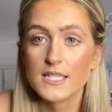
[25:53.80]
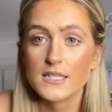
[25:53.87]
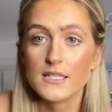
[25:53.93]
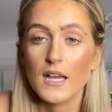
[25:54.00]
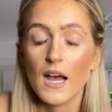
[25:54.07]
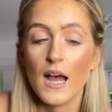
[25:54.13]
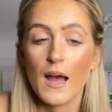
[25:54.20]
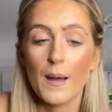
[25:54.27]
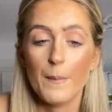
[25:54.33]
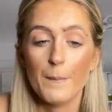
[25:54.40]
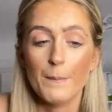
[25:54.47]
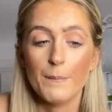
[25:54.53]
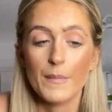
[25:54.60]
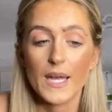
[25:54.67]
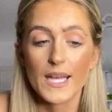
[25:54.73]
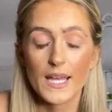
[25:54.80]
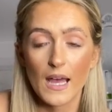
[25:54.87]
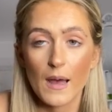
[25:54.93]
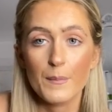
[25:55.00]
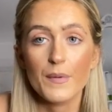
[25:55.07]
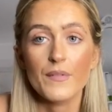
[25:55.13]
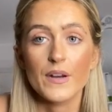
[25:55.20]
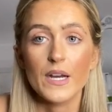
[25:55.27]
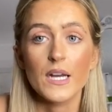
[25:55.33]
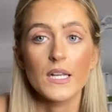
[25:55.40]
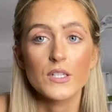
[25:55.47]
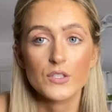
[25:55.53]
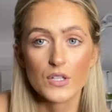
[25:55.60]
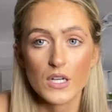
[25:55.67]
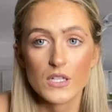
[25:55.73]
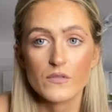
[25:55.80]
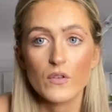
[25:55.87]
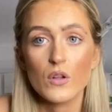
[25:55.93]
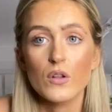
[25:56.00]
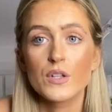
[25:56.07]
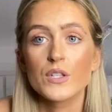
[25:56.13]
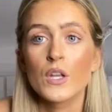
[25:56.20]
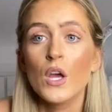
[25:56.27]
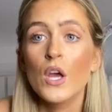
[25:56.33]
It can be very stressful, and